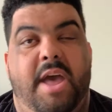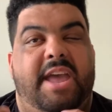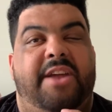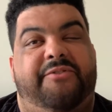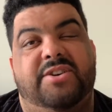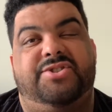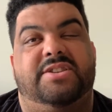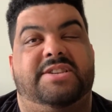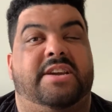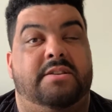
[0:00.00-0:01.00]
it
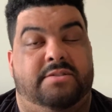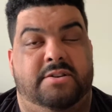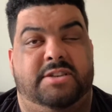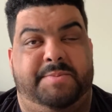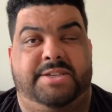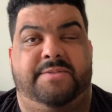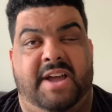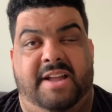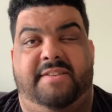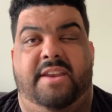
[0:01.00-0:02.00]
functions like an auteurist piece of
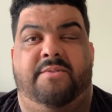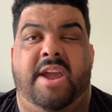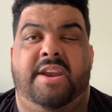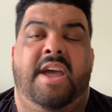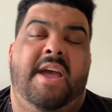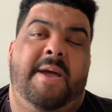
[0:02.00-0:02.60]
content, right?